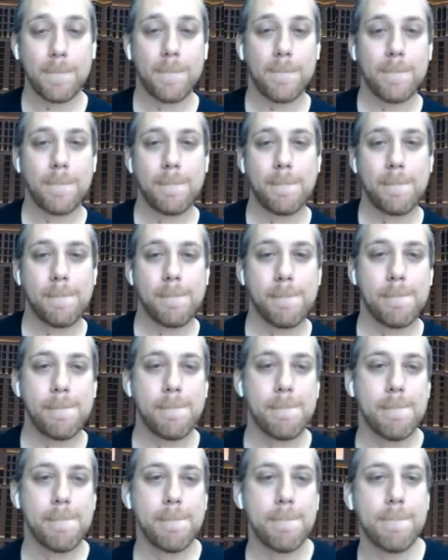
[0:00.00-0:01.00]

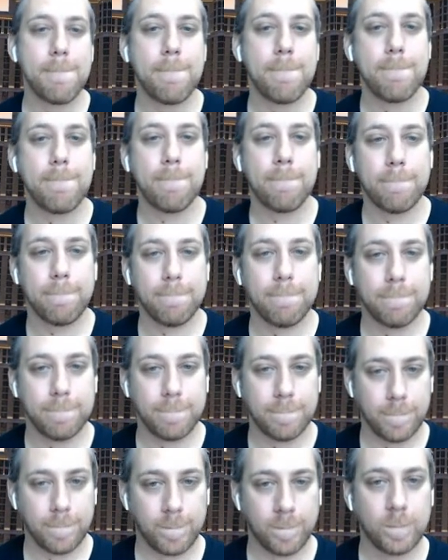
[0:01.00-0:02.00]

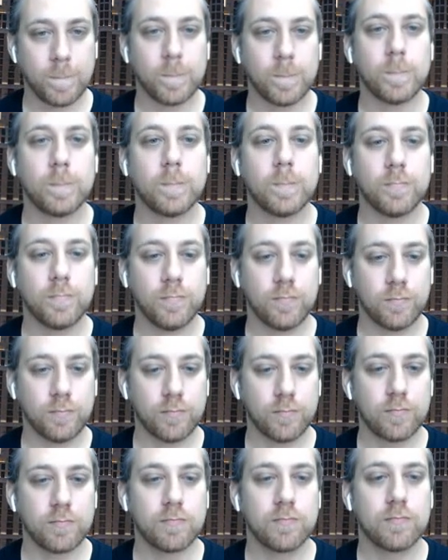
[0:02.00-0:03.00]

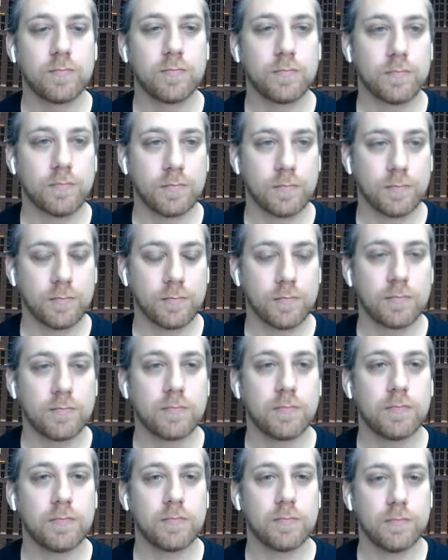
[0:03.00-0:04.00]

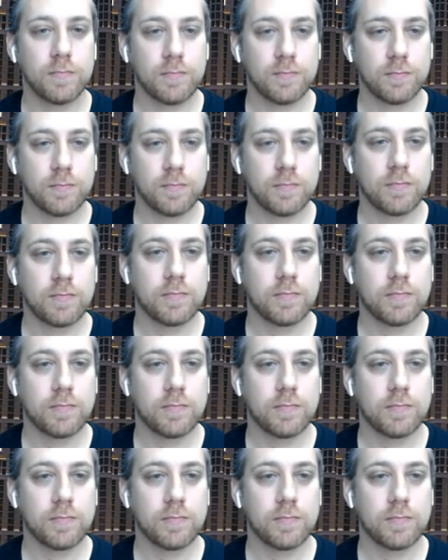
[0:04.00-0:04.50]
(silent)